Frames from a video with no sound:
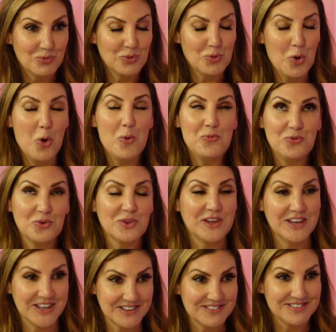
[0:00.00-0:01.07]
will
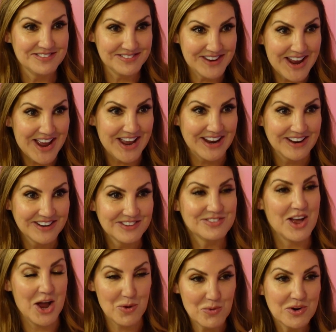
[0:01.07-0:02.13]
hopefully get to stay, because
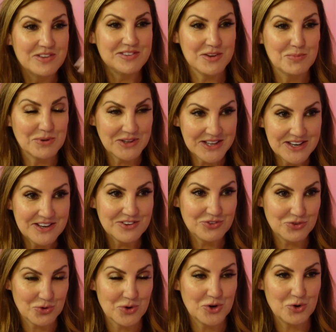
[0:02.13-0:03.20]
I want to see Belinda's
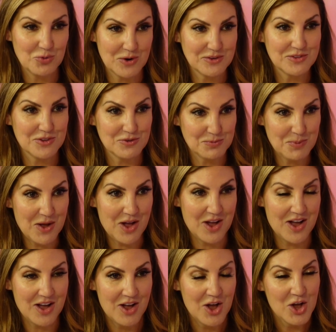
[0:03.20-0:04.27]
story, who runs the
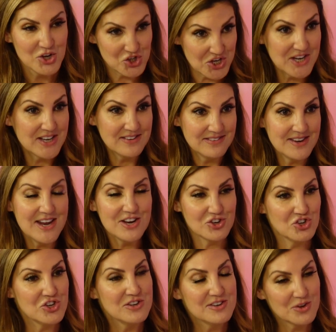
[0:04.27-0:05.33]
spa. She can stay because
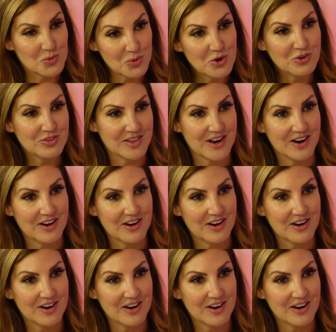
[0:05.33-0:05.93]
she still works there.